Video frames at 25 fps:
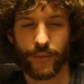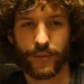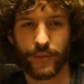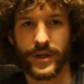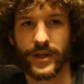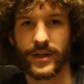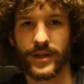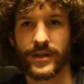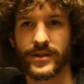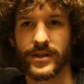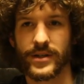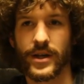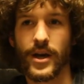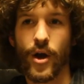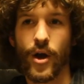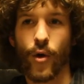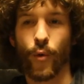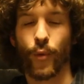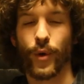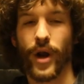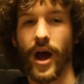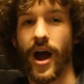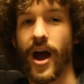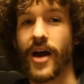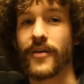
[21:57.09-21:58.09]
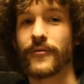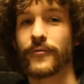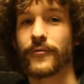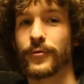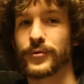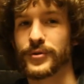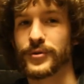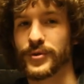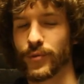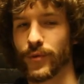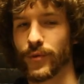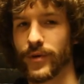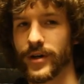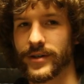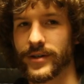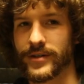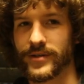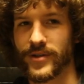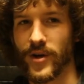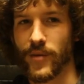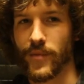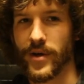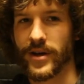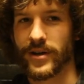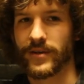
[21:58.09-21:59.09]
Because when I first wanted to
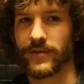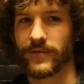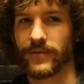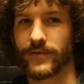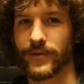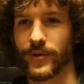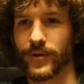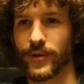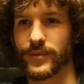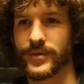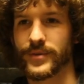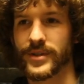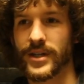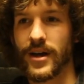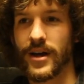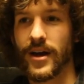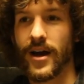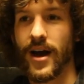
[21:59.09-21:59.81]
start making films,